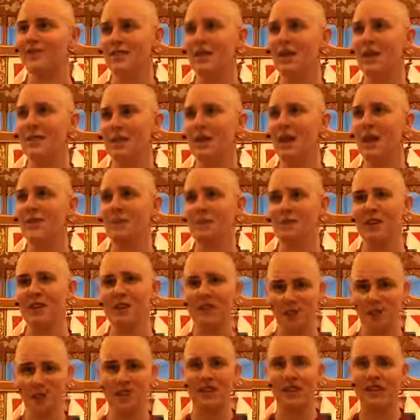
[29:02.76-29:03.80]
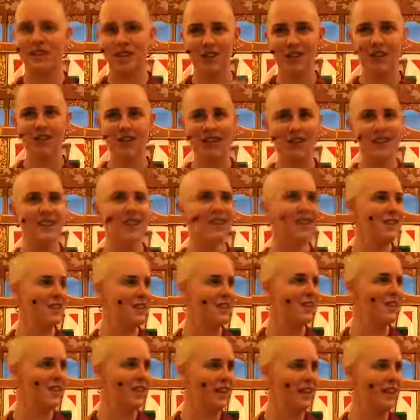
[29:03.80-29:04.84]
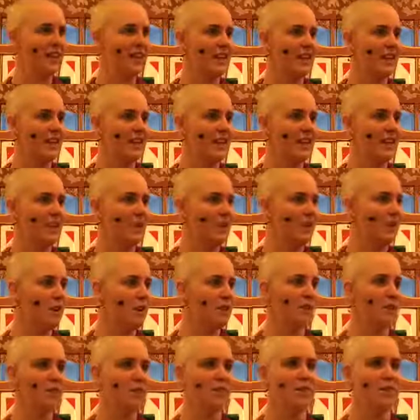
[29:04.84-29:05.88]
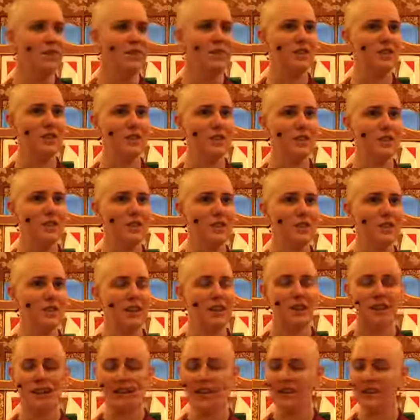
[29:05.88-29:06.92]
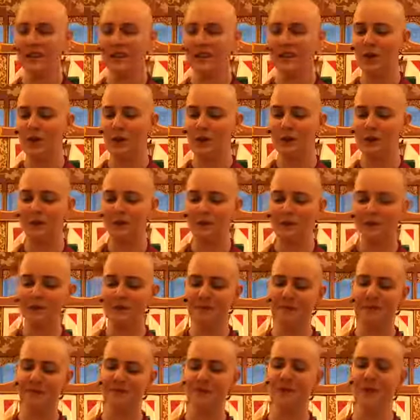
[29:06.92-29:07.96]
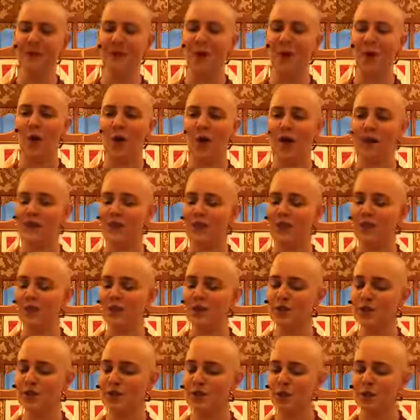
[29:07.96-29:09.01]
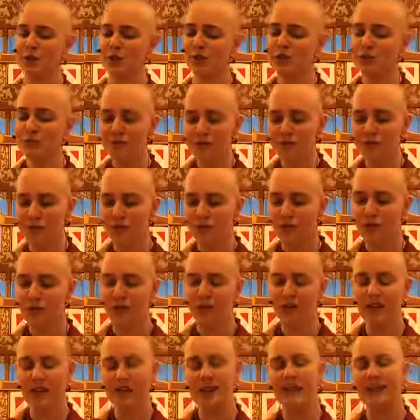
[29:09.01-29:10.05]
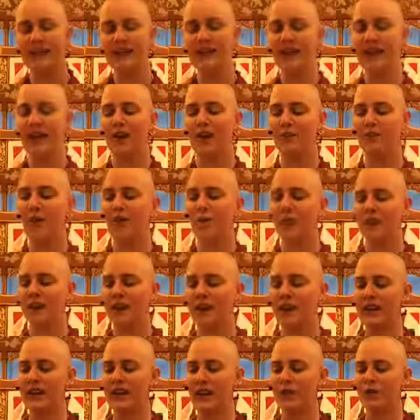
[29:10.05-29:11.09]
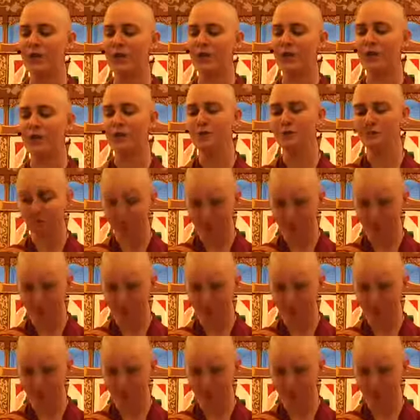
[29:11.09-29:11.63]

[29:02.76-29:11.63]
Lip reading: coming up, because we're starting to really dig into what is our belief systems. So, all right, so just a brief summary of what we're getting up to.